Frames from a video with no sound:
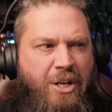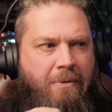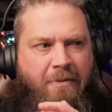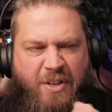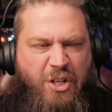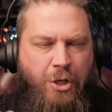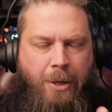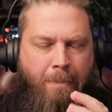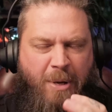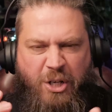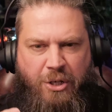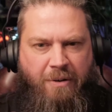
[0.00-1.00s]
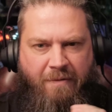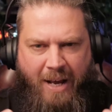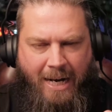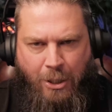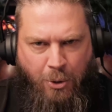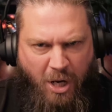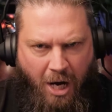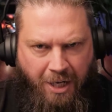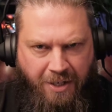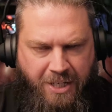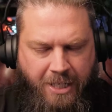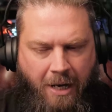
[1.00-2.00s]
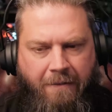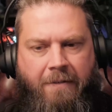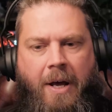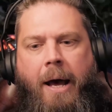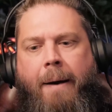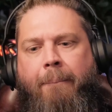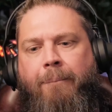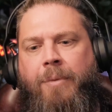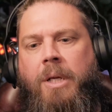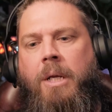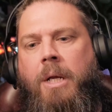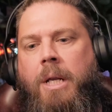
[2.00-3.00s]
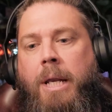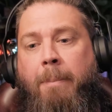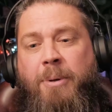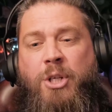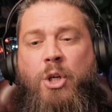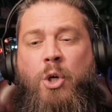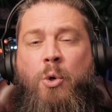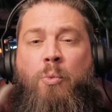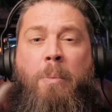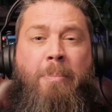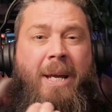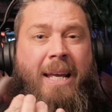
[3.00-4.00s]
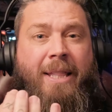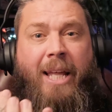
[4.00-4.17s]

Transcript: vision, mission, value kind of stuff. Number two would be the